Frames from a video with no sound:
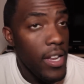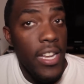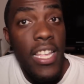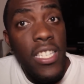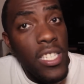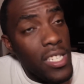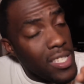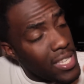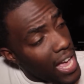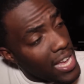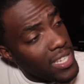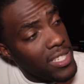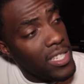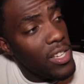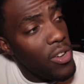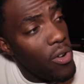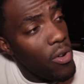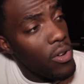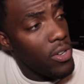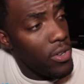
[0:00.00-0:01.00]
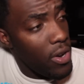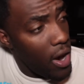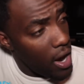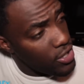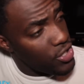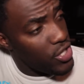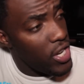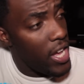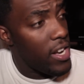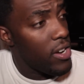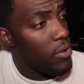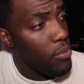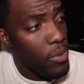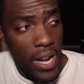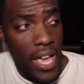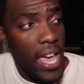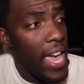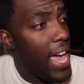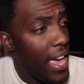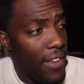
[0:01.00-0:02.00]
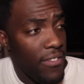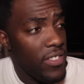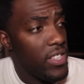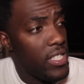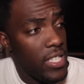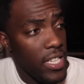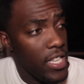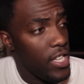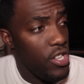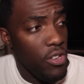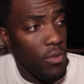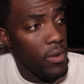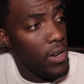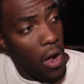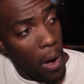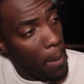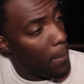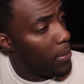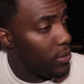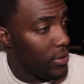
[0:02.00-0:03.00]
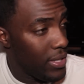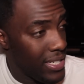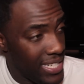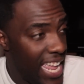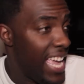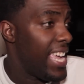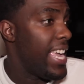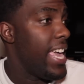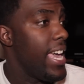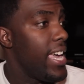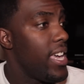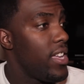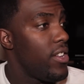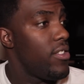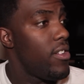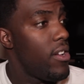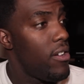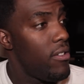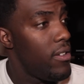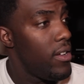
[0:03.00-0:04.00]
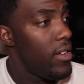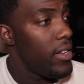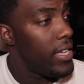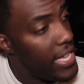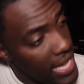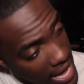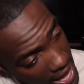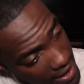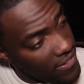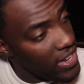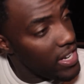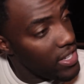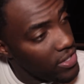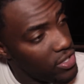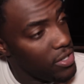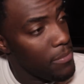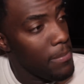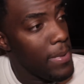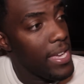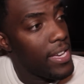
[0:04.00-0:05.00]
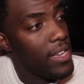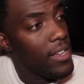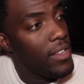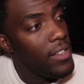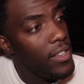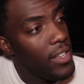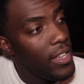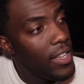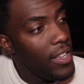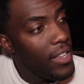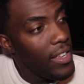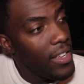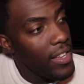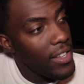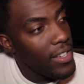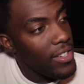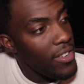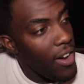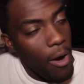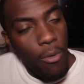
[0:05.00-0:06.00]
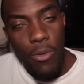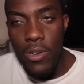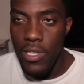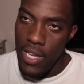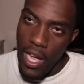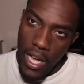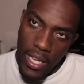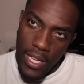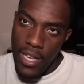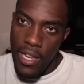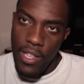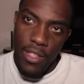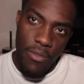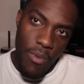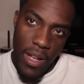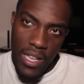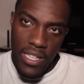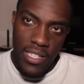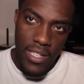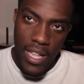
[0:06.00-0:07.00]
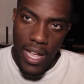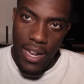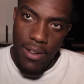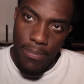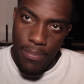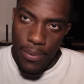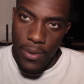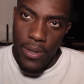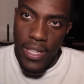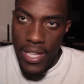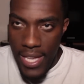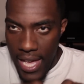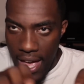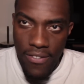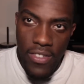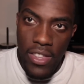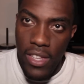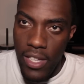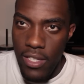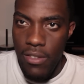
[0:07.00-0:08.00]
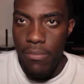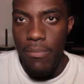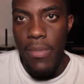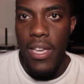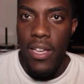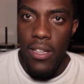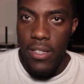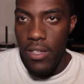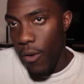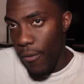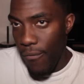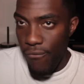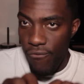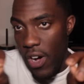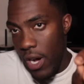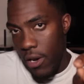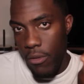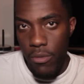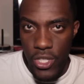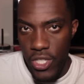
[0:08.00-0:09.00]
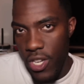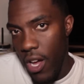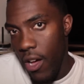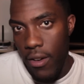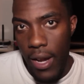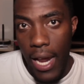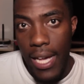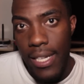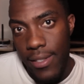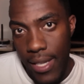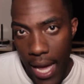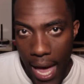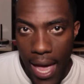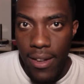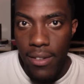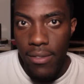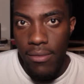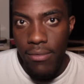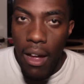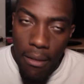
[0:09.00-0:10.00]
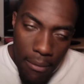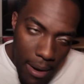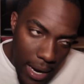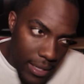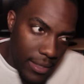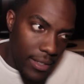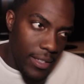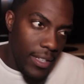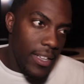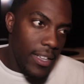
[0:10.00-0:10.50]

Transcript: This is actually going on our channel where they haven't seen you in almost a decade, you know? Kevin and Jermika. You know, I wish I could erase that and put Kevin because Mika don't fuck with y'all like that. All right.